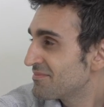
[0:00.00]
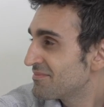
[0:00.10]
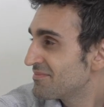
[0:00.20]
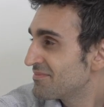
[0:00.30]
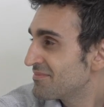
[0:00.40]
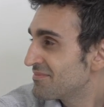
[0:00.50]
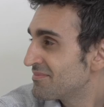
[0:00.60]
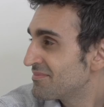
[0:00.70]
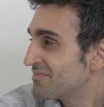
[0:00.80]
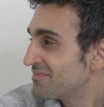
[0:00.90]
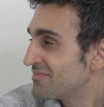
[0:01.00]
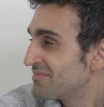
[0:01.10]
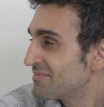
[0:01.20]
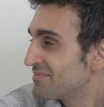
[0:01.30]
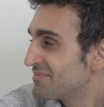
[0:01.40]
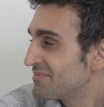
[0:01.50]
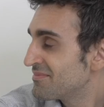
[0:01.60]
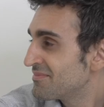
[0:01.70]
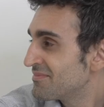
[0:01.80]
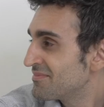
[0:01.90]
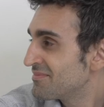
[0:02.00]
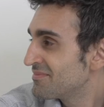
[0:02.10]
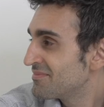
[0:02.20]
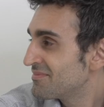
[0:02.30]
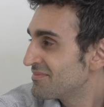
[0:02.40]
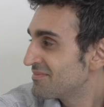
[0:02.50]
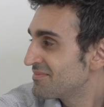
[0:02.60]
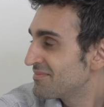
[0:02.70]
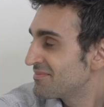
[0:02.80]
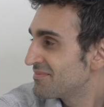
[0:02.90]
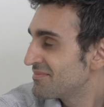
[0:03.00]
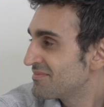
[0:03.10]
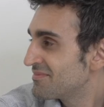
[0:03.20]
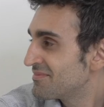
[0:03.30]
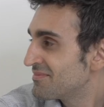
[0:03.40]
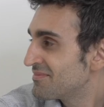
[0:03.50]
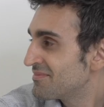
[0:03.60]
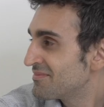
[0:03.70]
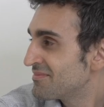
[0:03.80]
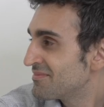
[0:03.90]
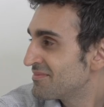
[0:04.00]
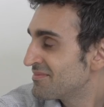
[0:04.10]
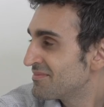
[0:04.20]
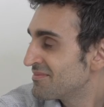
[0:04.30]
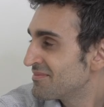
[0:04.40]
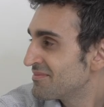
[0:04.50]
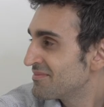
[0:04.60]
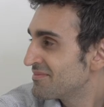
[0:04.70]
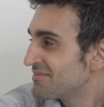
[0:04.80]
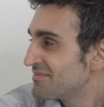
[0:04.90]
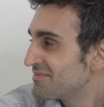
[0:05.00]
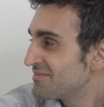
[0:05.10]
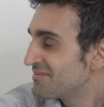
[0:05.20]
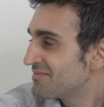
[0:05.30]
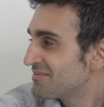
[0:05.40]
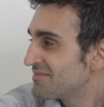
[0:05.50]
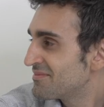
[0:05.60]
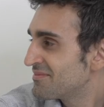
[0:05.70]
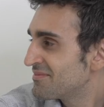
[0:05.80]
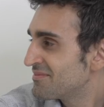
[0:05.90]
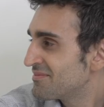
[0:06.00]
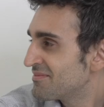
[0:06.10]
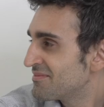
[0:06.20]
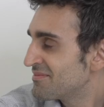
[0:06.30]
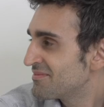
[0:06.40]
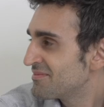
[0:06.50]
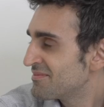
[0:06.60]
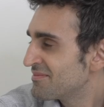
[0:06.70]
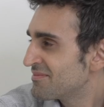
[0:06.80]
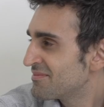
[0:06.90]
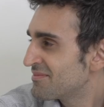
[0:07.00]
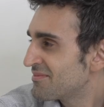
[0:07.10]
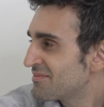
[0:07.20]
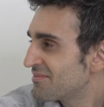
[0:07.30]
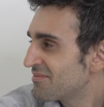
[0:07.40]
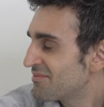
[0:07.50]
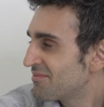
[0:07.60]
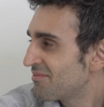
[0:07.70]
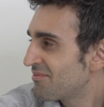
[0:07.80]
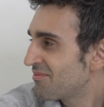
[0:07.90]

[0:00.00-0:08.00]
[no speech]